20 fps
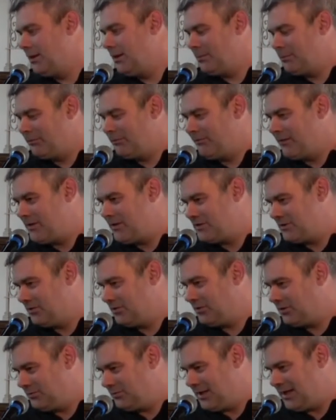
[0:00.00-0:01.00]

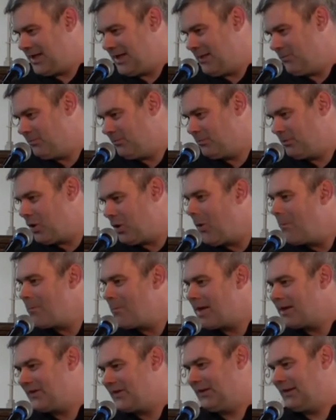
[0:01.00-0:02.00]
professionals that we keep
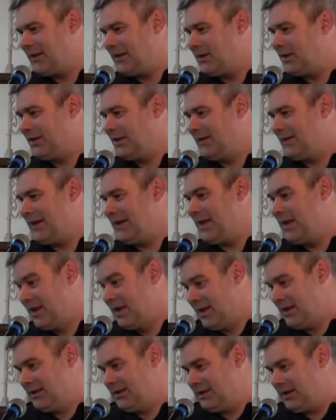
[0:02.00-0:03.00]
combating that idea.
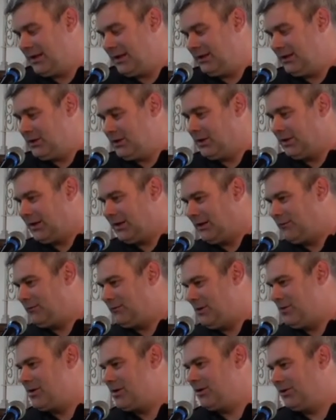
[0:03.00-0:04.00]

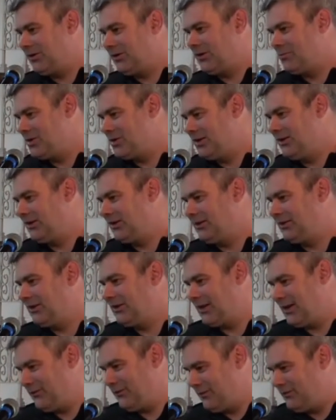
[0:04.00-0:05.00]
If someone is
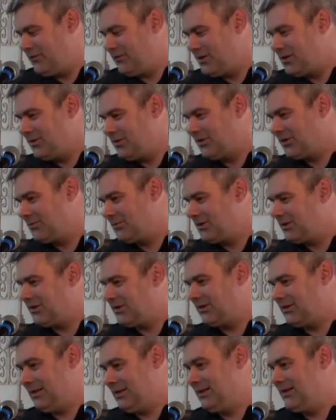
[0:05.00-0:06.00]
unsafe, if
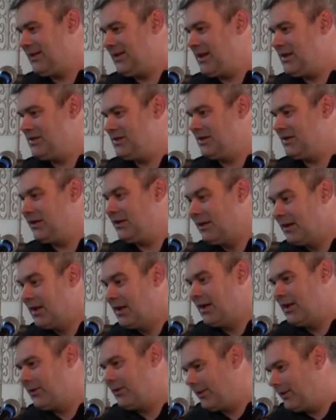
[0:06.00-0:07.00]
someone's in danger,
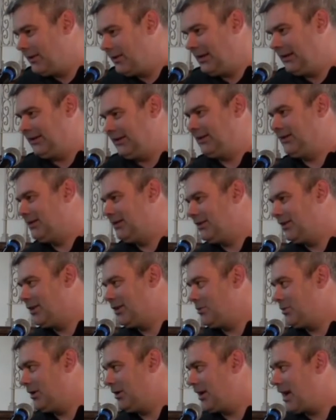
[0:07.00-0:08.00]
this is the
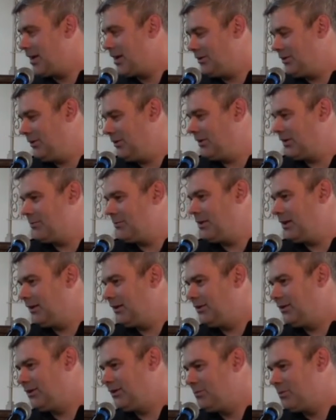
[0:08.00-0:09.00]
time where you can do something
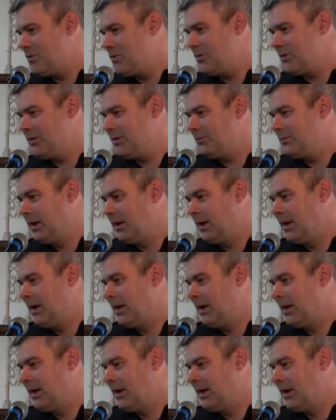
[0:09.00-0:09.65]
to support them.